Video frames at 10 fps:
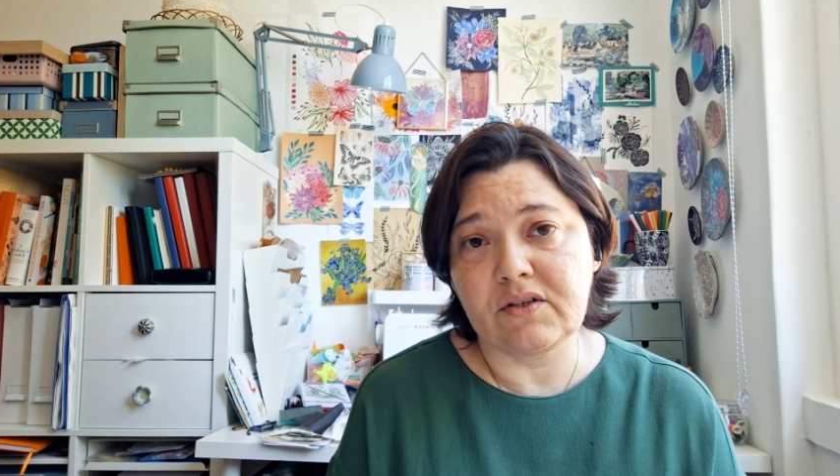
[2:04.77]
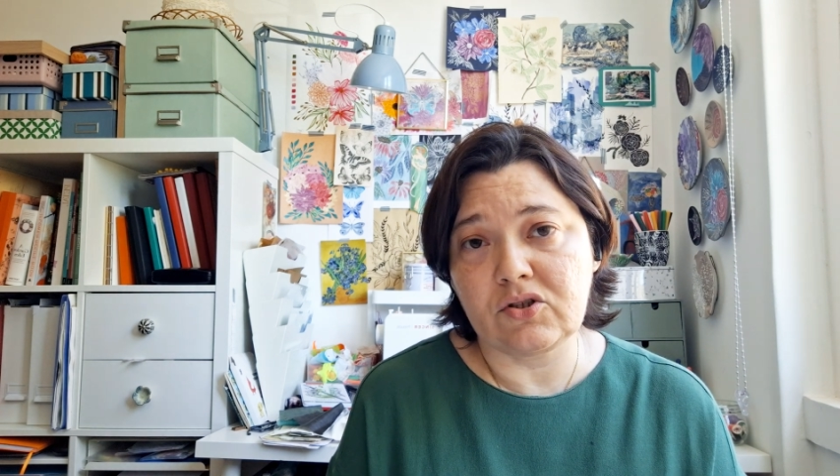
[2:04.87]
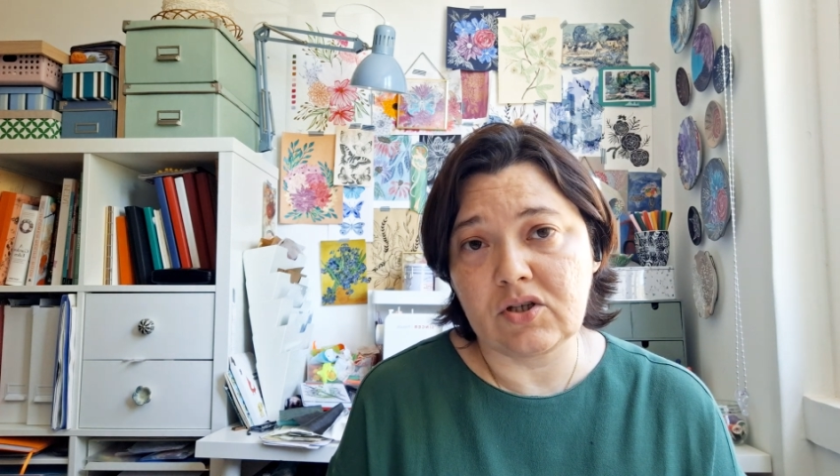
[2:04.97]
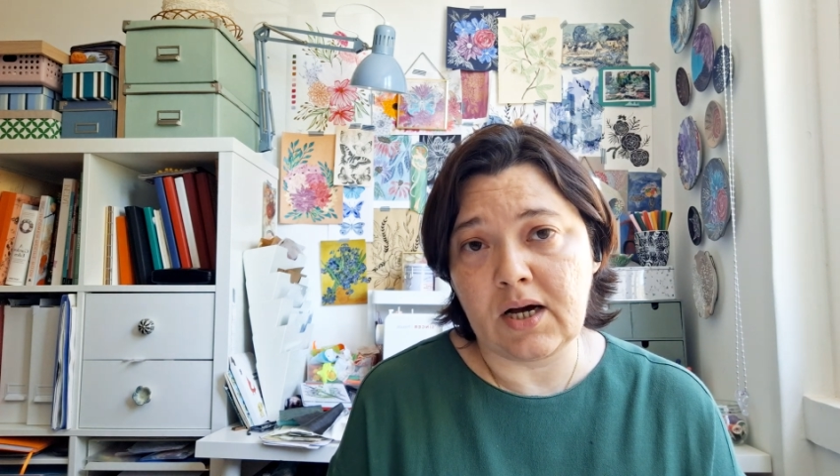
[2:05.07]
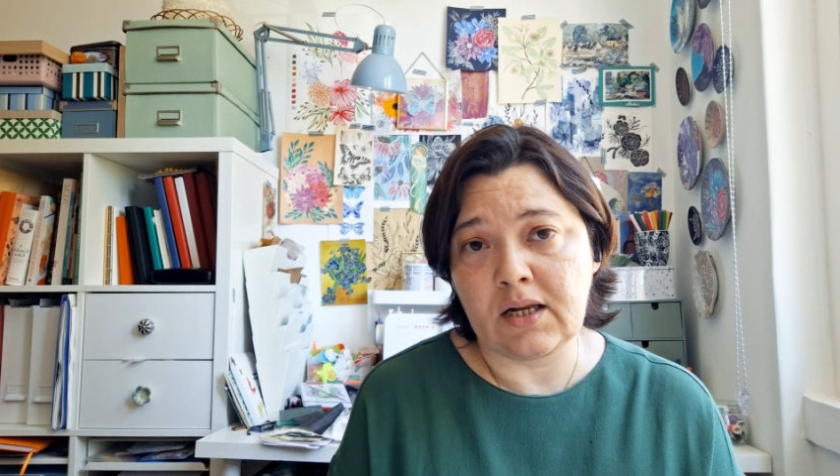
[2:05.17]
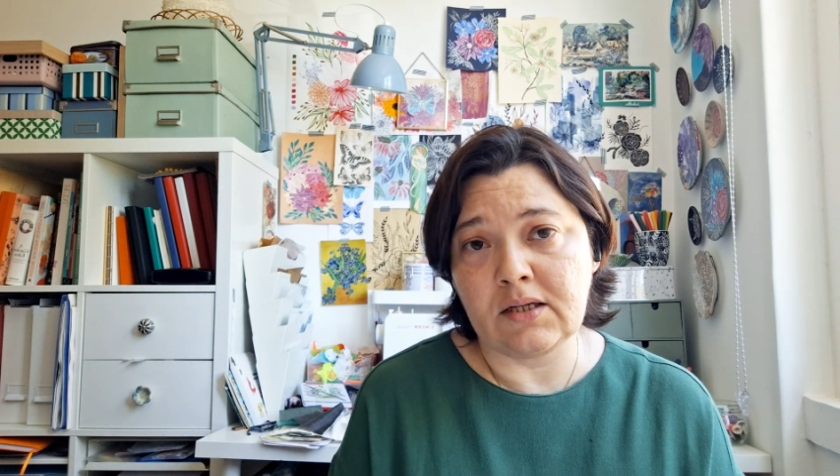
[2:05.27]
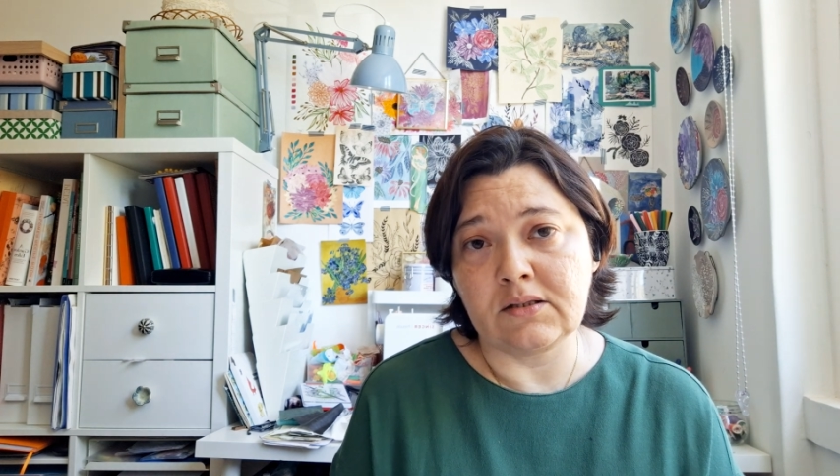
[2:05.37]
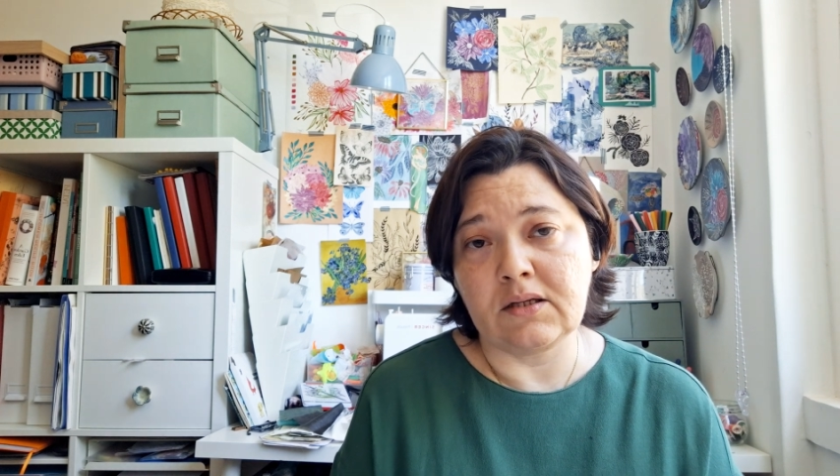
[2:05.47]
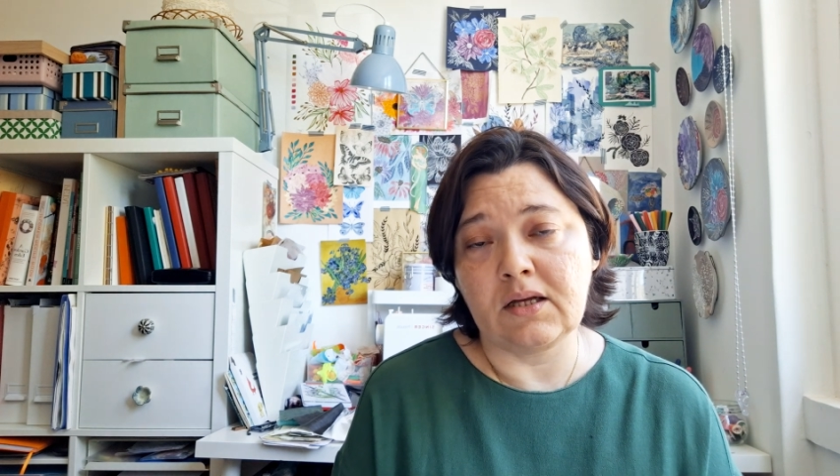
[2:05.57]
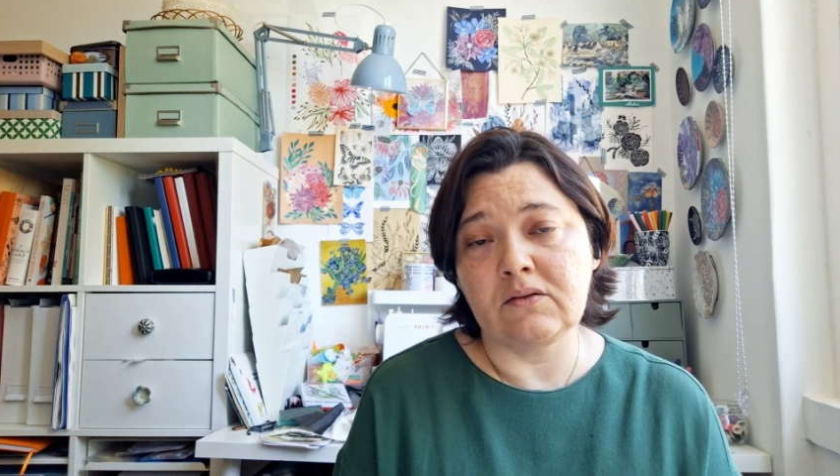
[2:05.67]
the
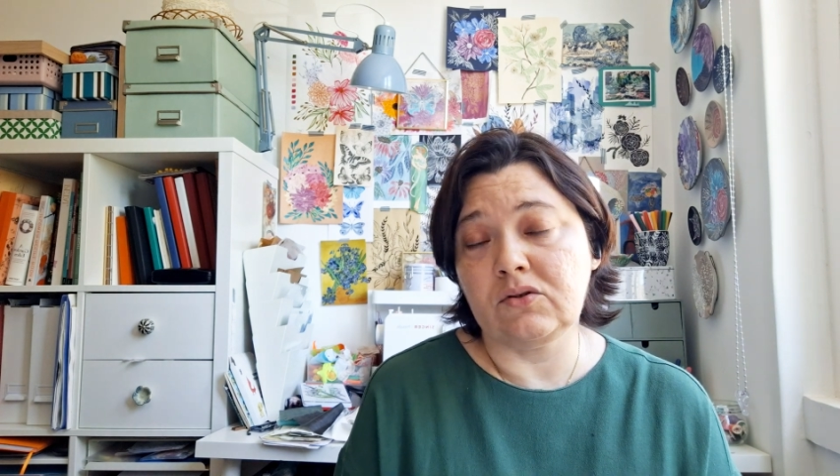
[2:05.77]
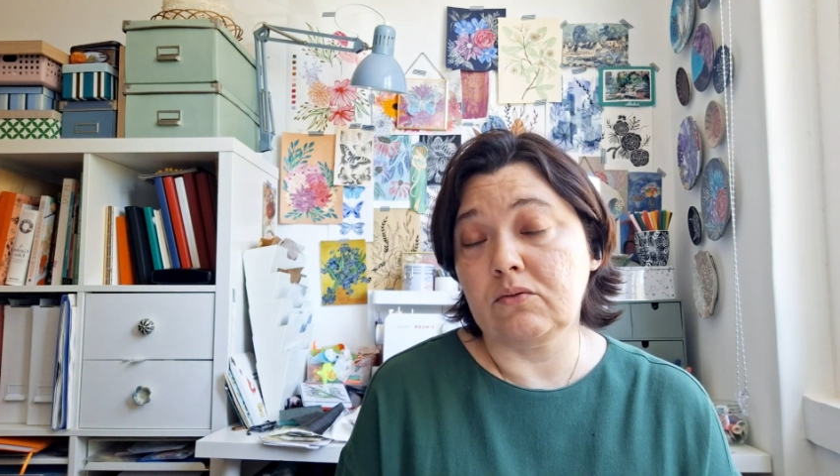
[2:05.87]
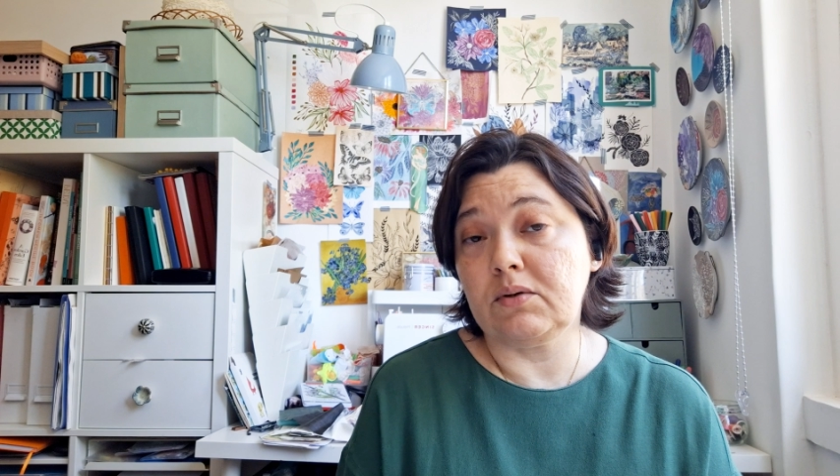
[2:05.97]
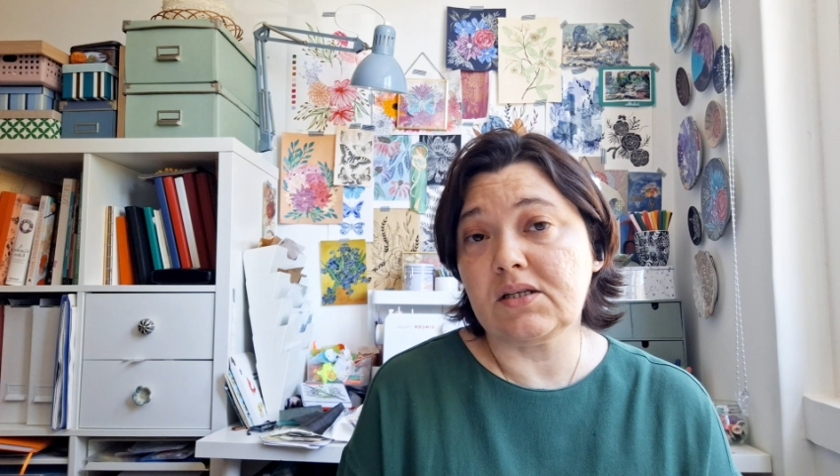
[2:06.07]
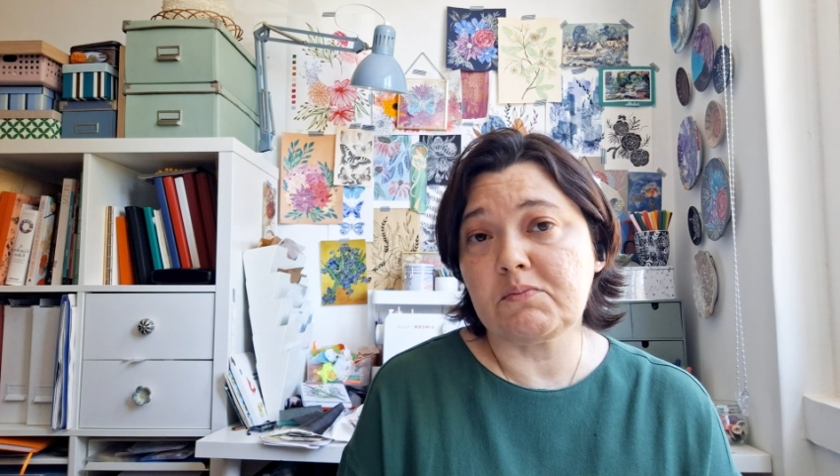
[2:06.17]
challenge and to be